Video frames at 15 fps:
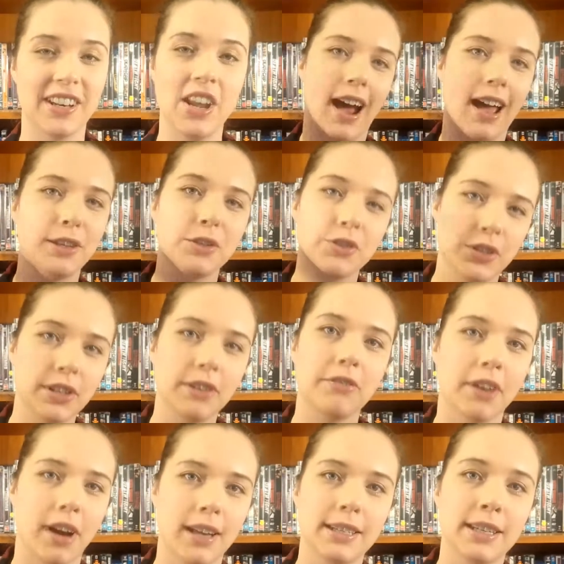I usually
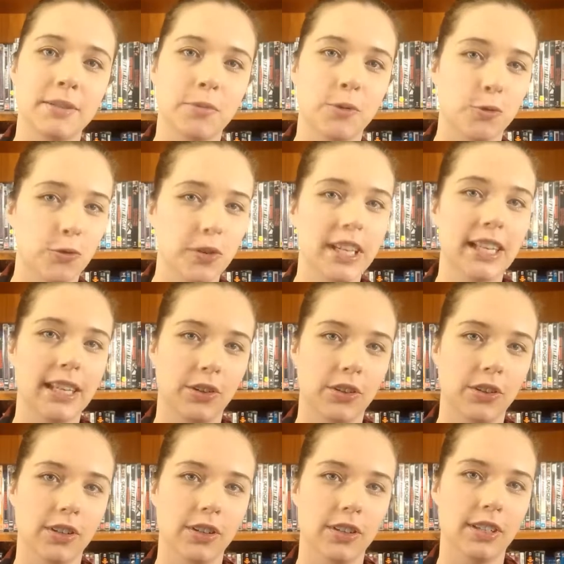find him a really
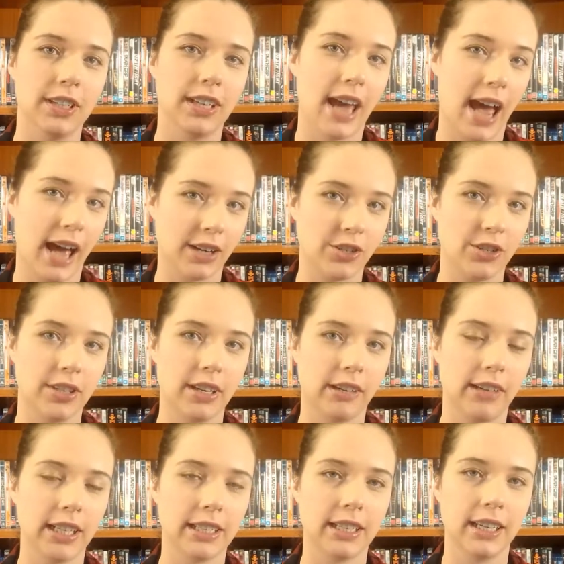good action
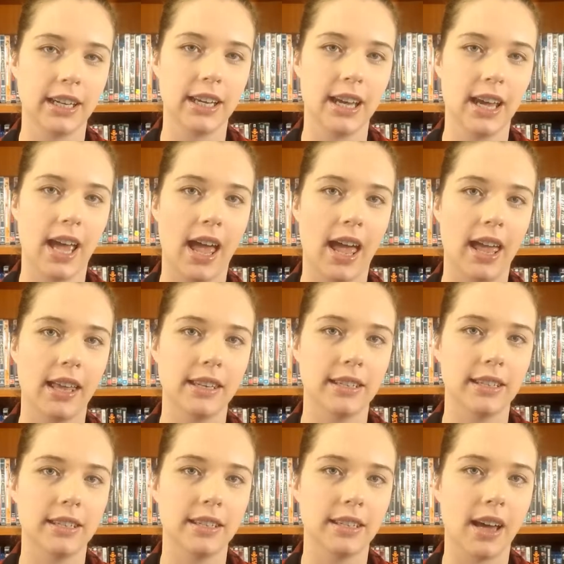director,
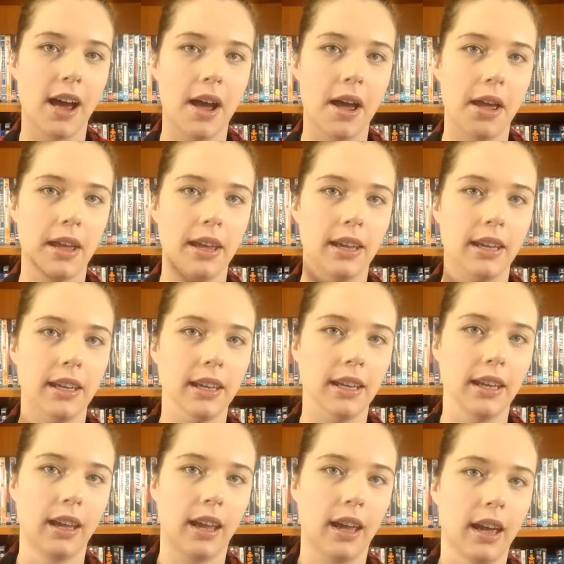and I